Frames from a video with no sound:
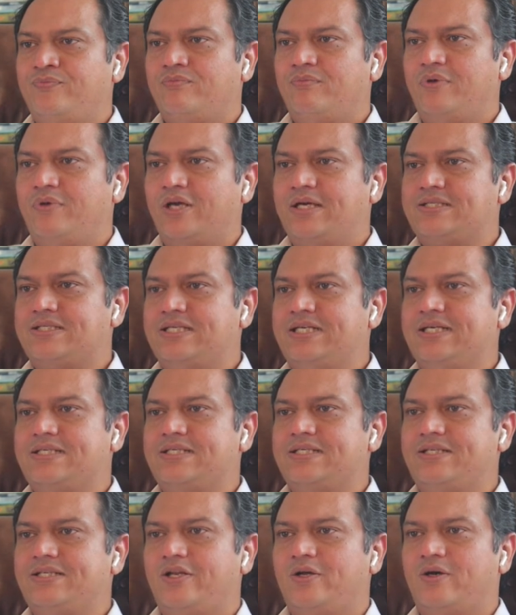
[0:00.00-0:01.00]
Because he does,
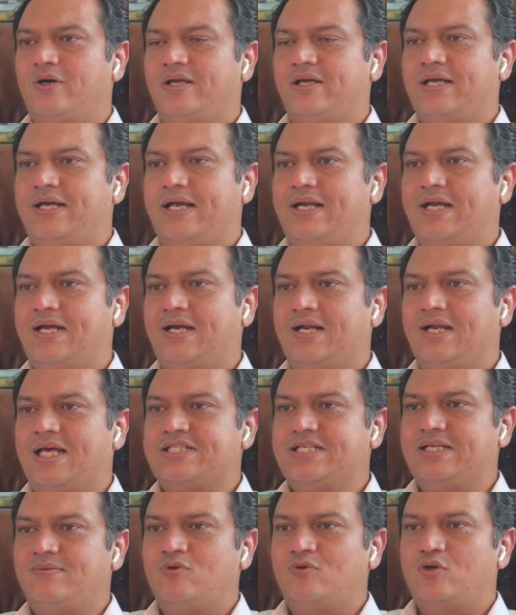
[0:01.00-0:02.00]
you know, a headache
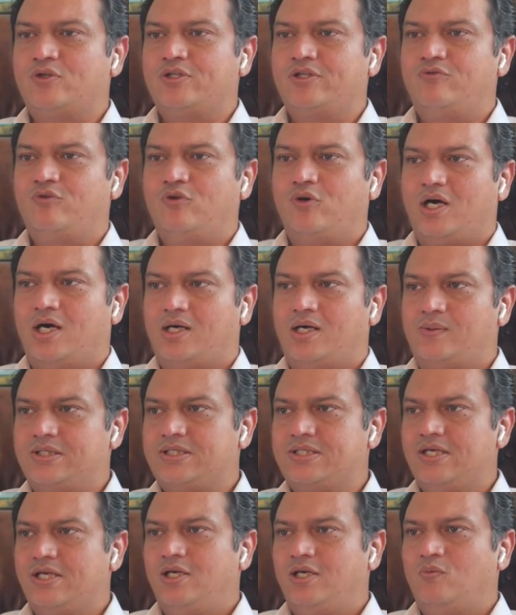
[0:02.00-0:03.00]
lasting more than 4
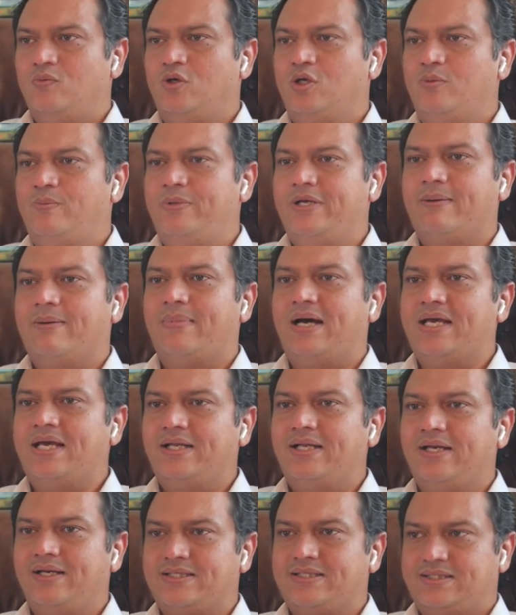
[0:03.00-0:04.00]
hours will be a
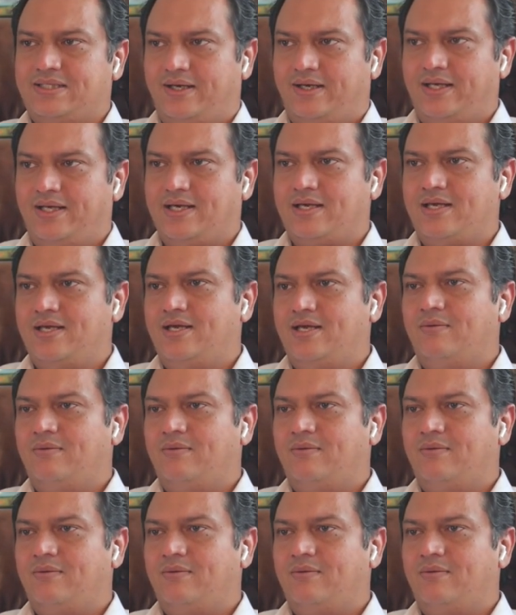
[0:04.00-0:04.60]
migraineous headache.